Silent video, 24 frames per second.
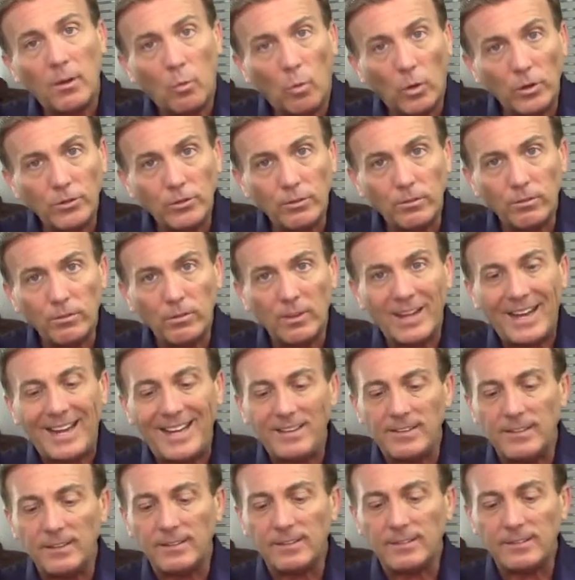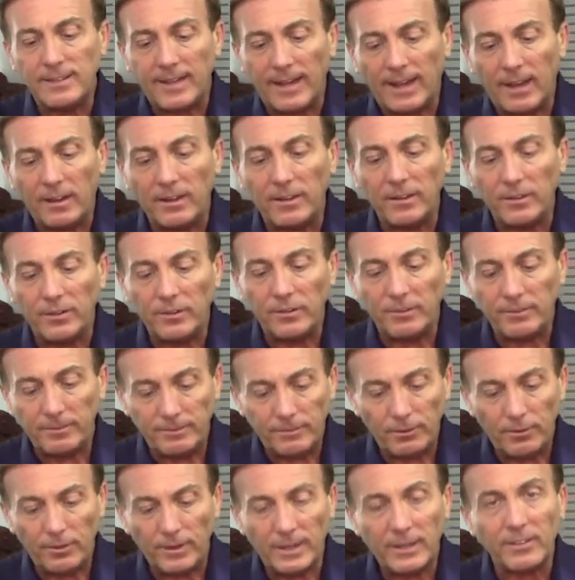Once you lay this down and
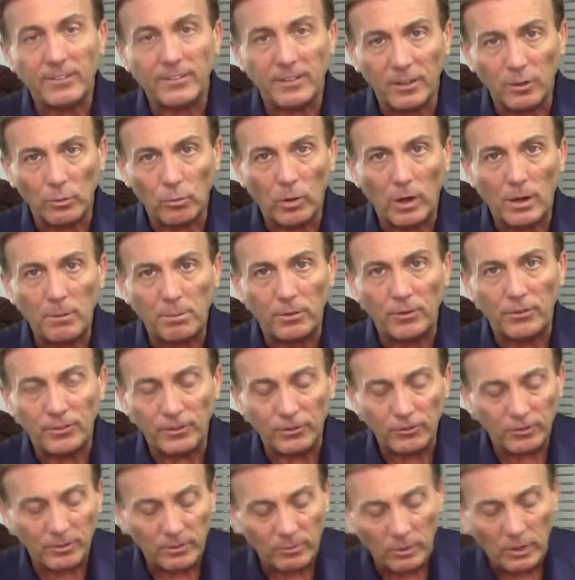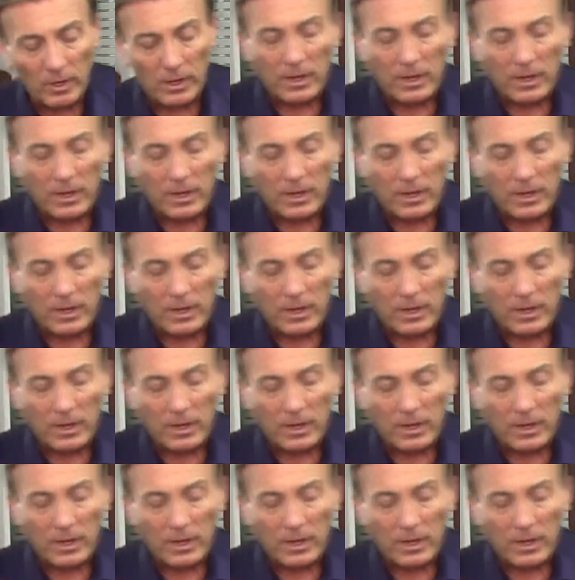you think it's in the right position,